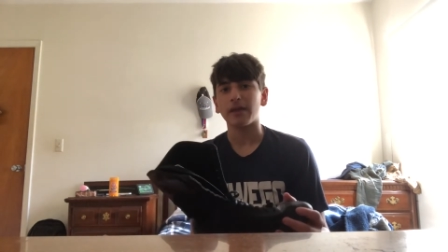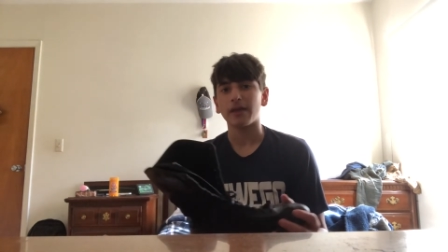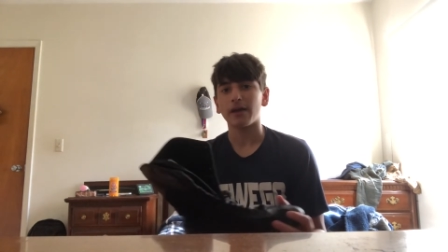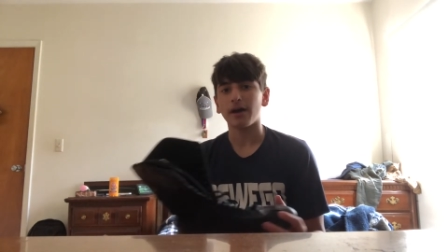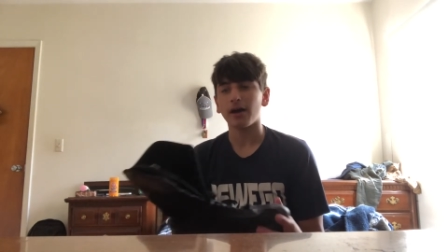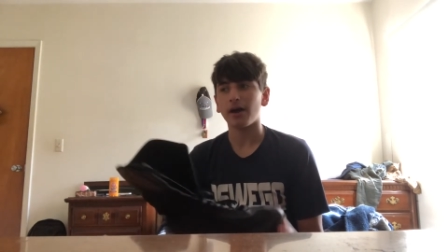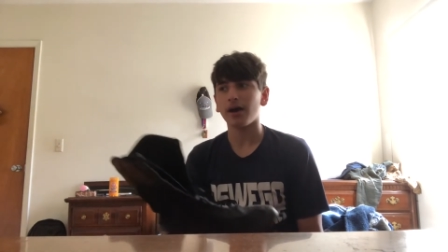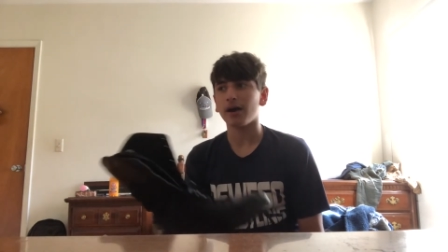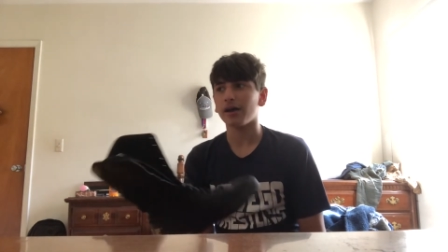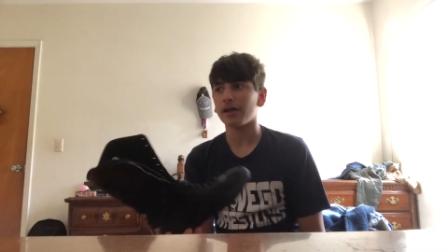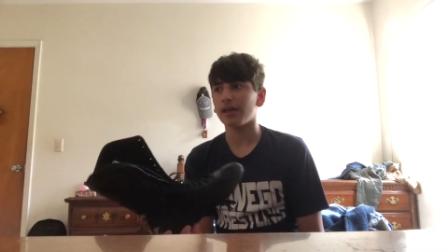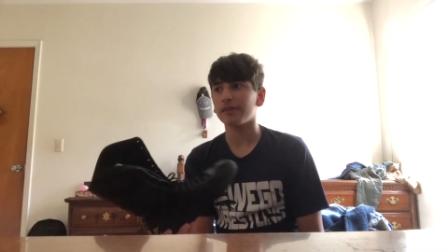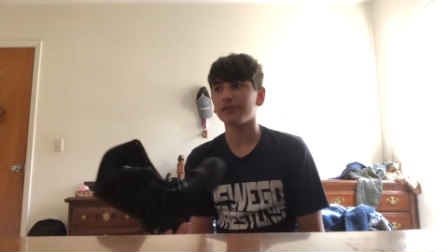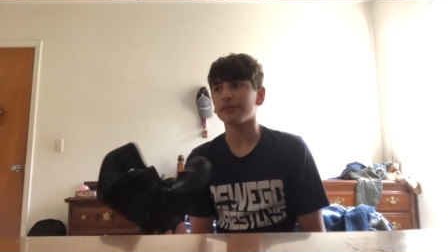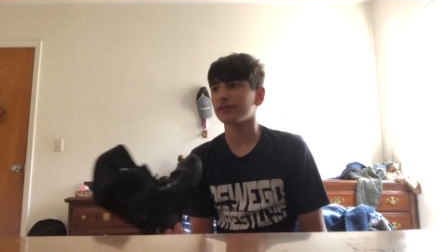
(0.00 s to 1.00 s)

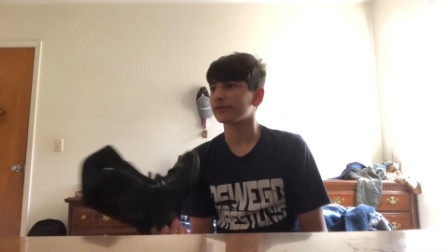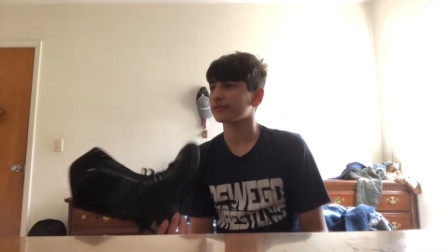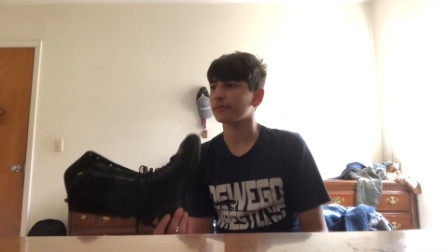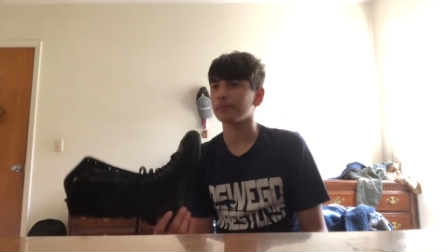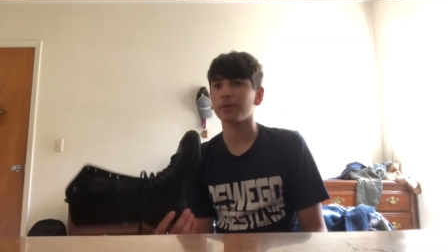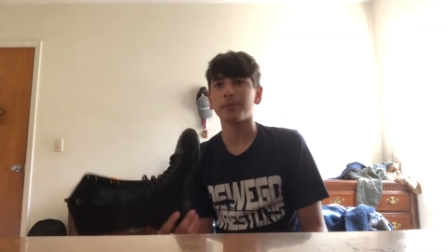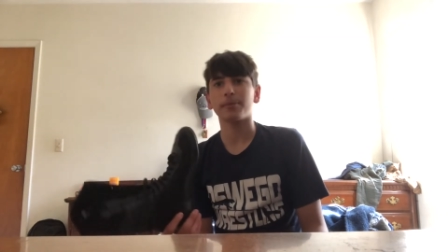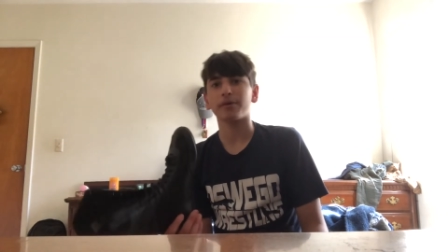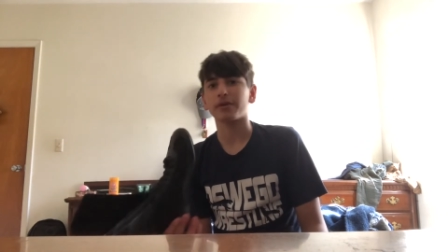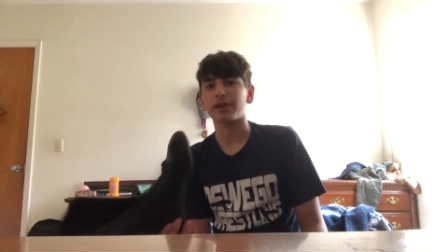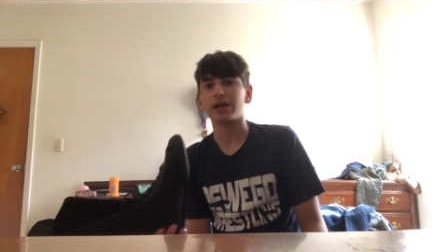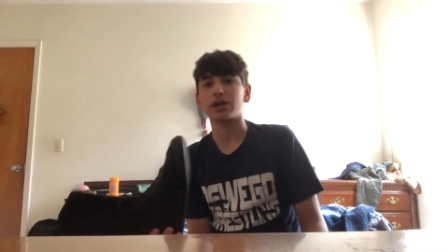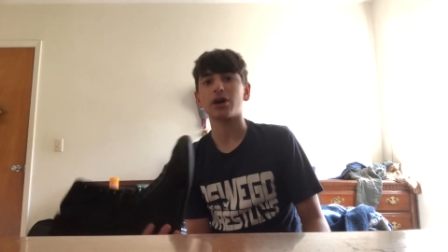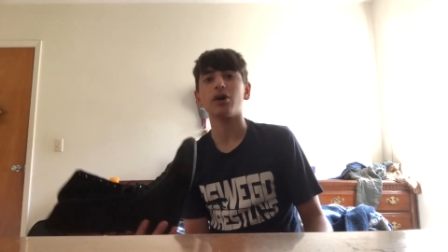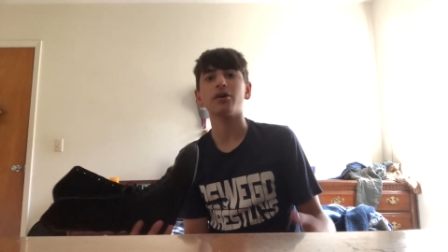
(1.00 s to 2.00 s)
And some people are like,
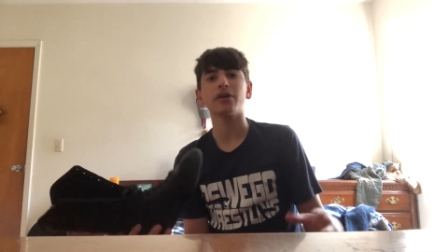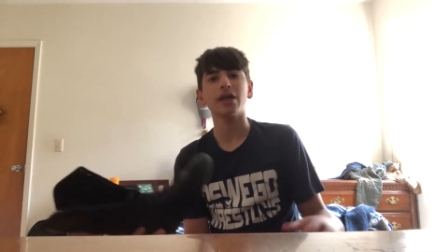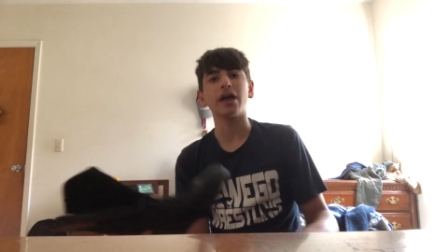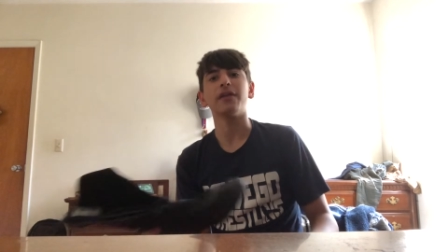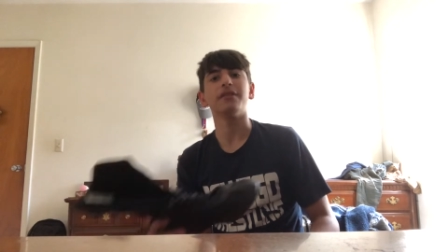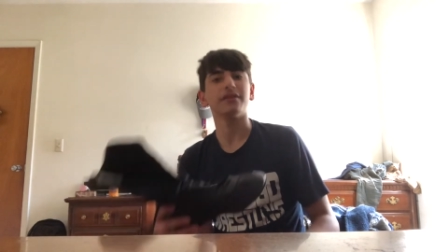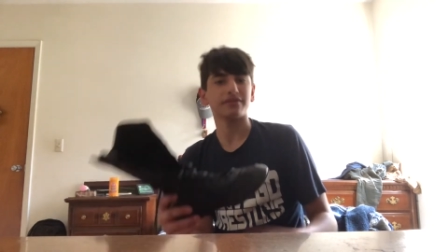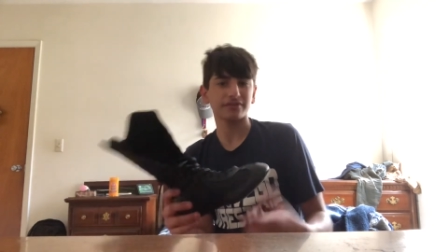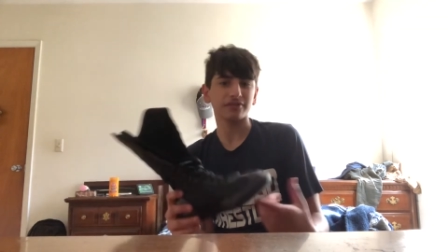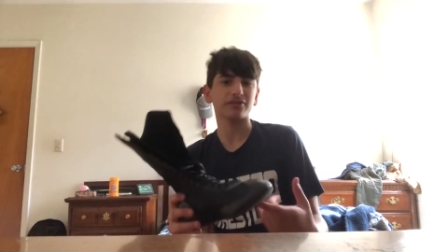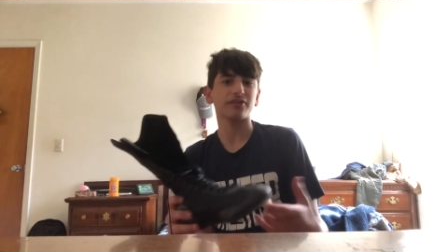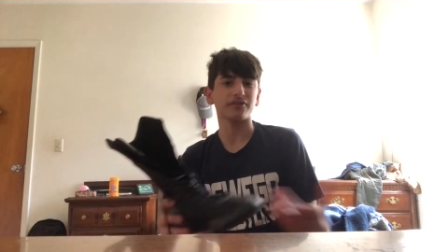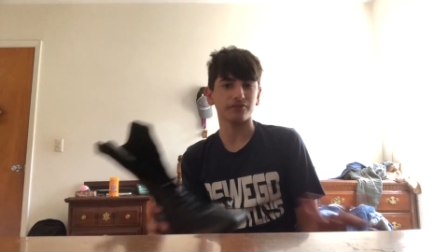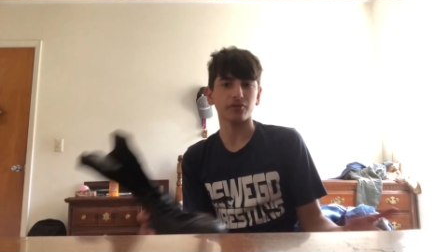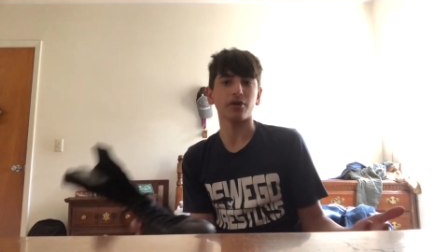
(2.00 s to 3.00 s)
oh yeah, this is good
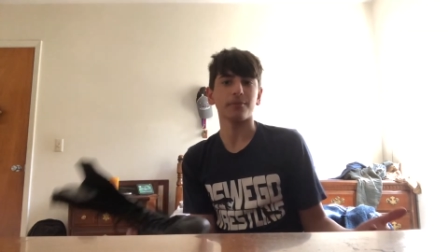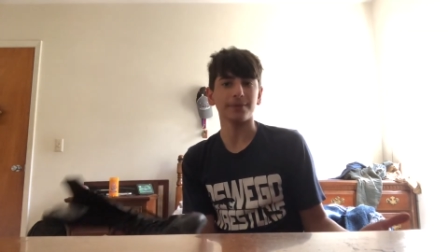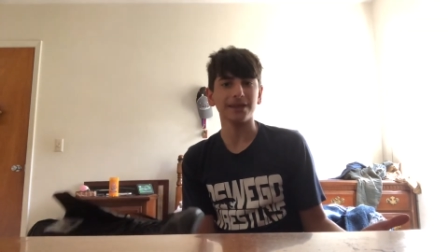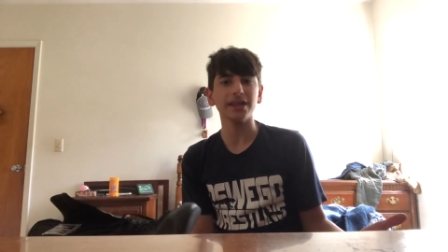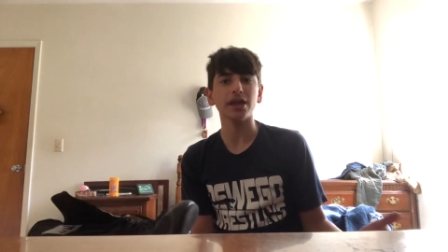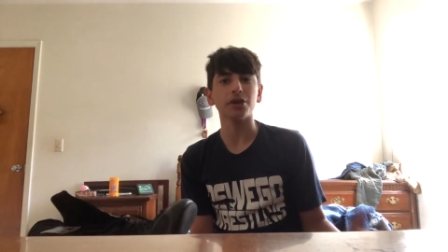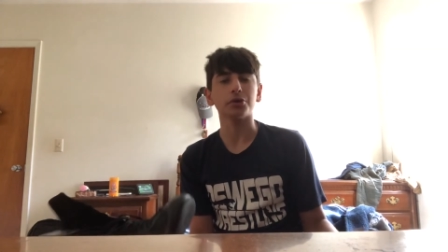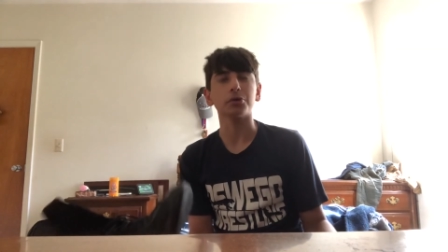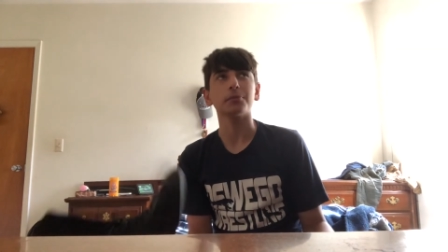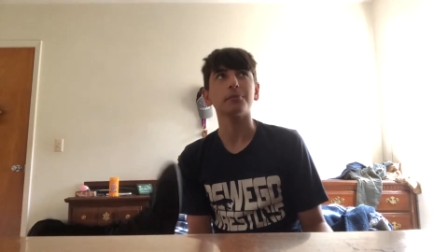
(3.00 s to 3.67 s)
for a beginner.